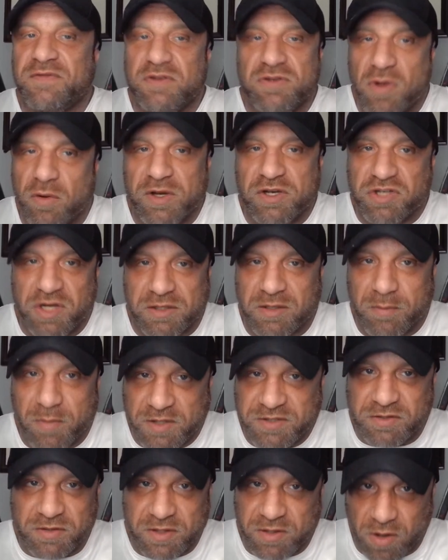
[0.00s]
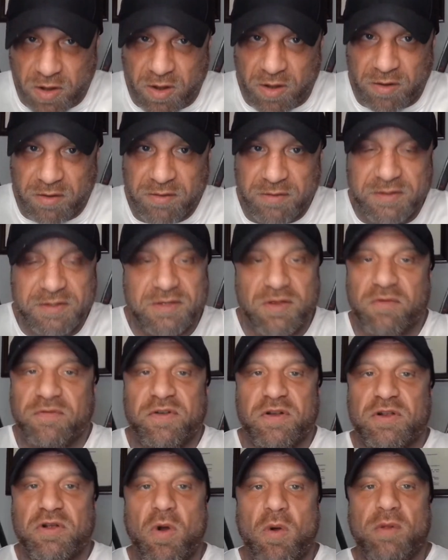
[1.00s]
if you don't inject a muscle at all? So
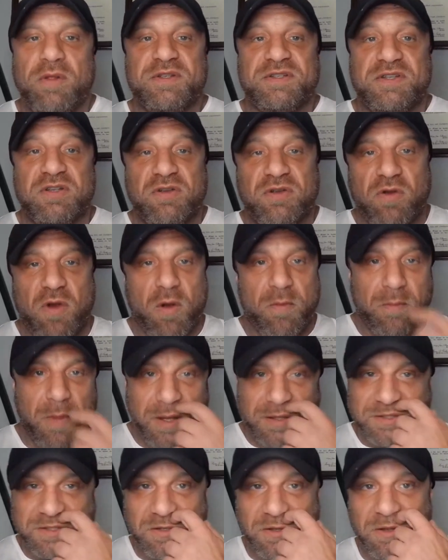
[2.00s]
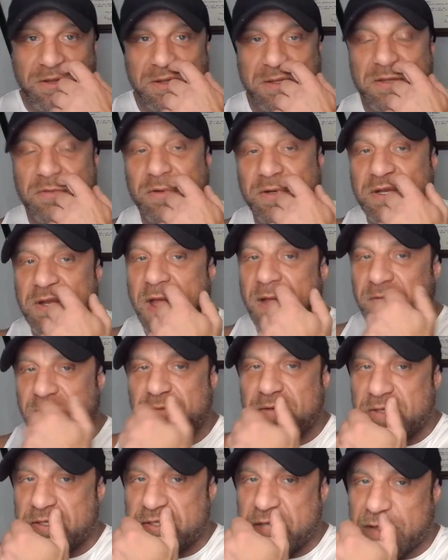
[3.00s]
if your goal is to grow muscle, you would
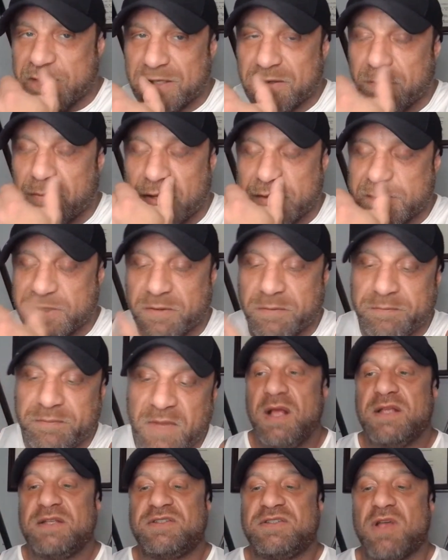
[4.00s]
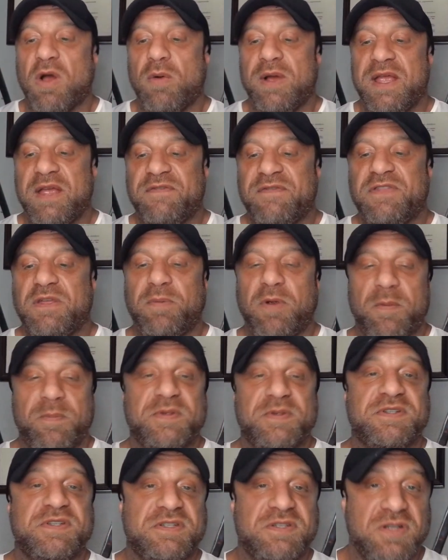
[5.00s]
inject in the muscle. So if the
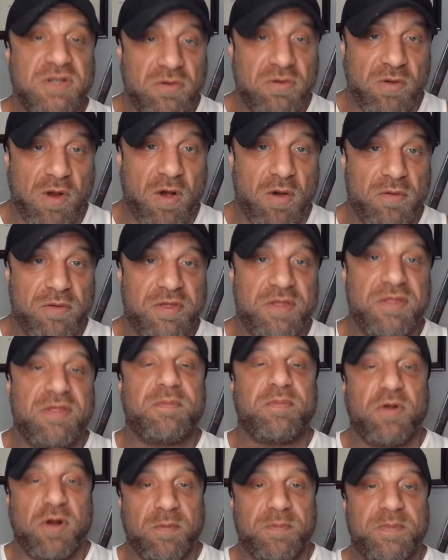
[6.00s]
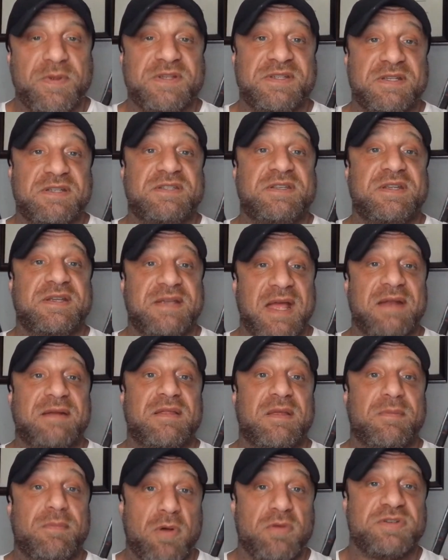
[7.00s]
purpose is to grow, then the purpose is to get
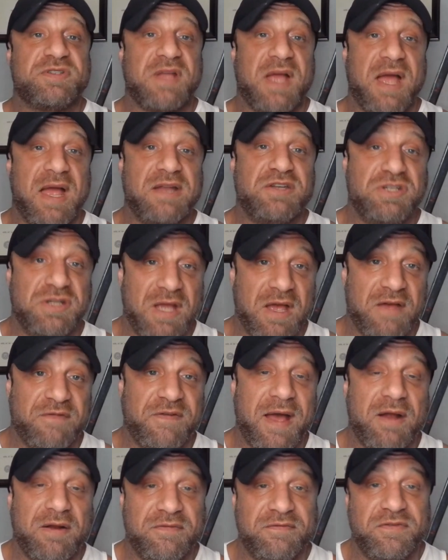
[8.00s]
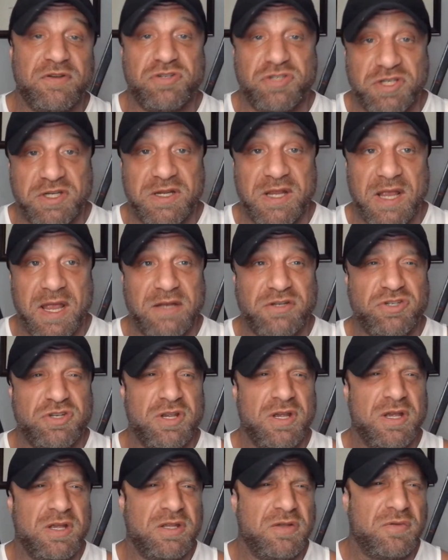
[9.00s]
the most IGF out of your GH
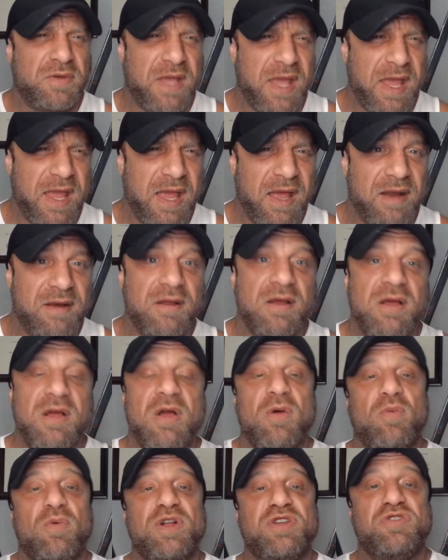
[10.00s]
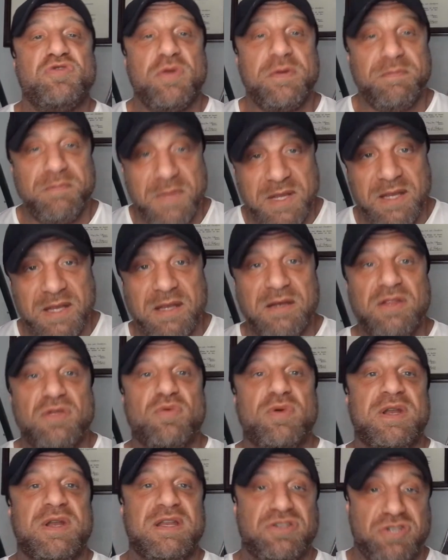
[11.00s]
you can, which would mean
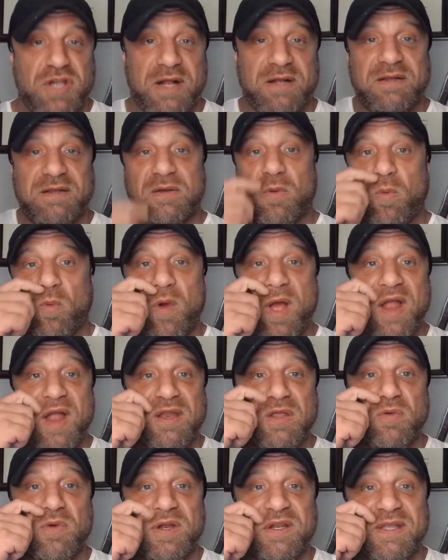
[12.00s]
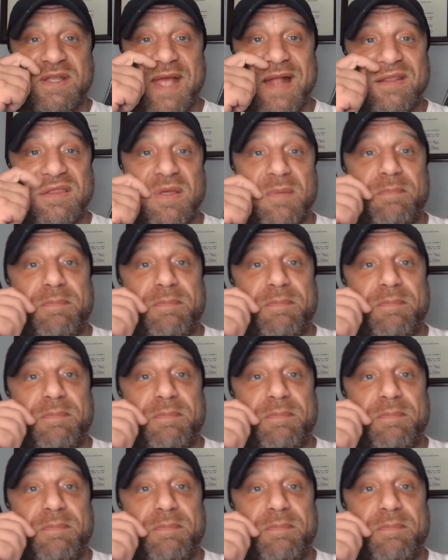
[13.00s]
you would inject it when you would get the